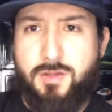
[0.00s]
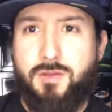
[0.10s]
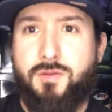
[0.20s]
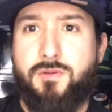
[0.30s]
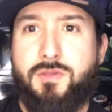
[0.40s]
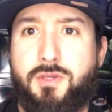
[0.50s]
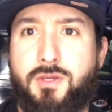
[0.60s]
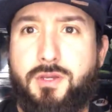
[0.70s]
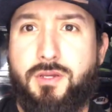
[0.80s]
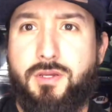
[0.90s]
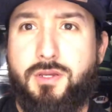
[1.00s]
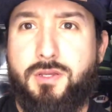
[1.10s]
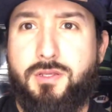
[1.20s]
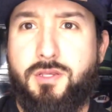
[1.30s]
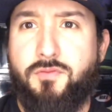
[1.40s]
Let's
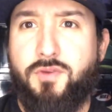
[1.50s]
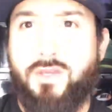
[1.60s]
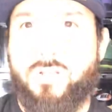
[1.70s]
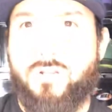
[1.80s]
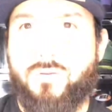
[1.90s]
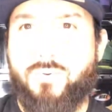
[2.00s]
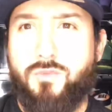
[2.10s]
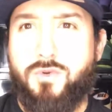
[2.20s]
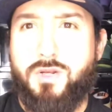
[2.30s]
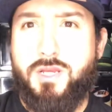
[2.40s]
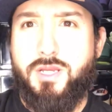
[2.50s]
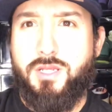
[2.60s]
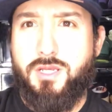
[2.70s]
see if we can get a little bit more light.